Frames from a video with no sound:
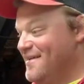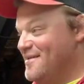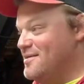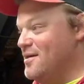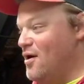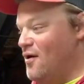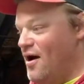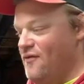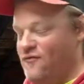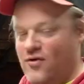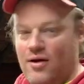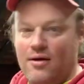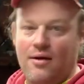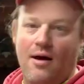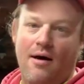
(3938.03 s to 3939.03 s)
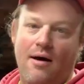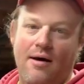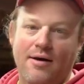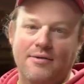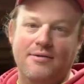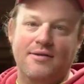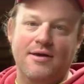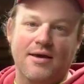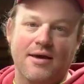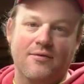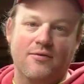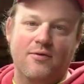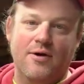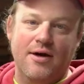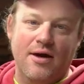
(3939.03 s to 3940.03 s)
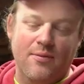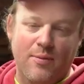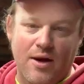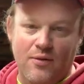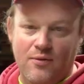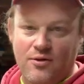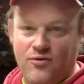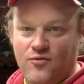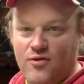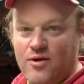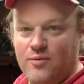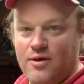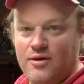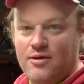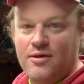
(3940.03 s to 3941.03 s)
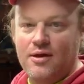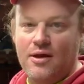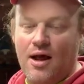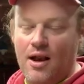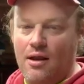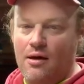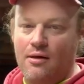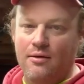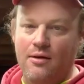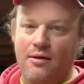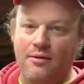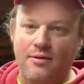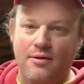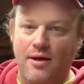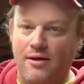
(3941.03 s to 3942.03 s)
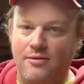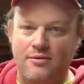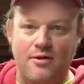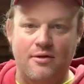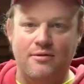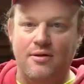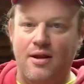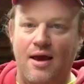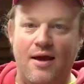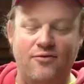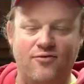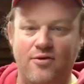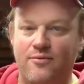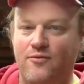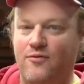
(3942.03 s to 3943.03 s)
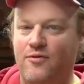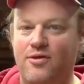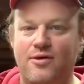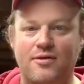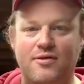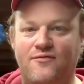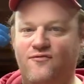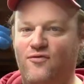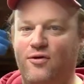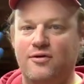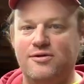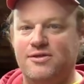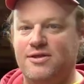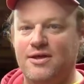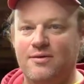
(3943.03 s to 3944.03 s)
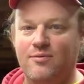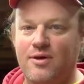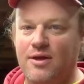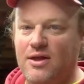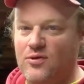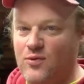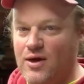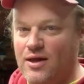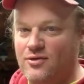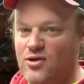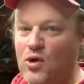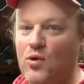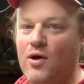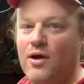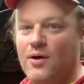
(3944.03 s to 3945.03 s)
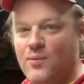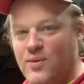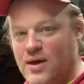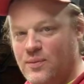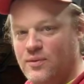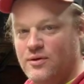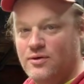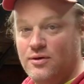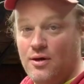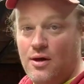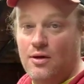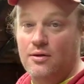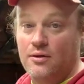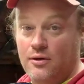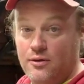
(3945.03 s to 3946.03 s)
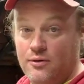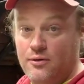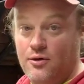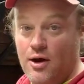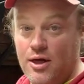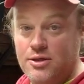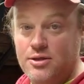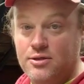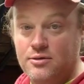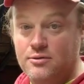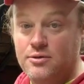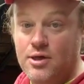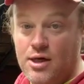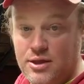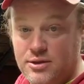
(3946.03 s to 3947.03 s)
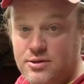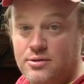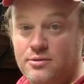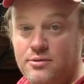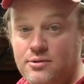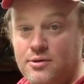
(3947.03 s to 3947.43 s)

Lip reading: So I figured, oh, it's the giveaway. Everybody wants freebies. And then I log on, I start the live stream, and within the first 10 minutes, we had 200 people. Y'all are crazy. You nuts.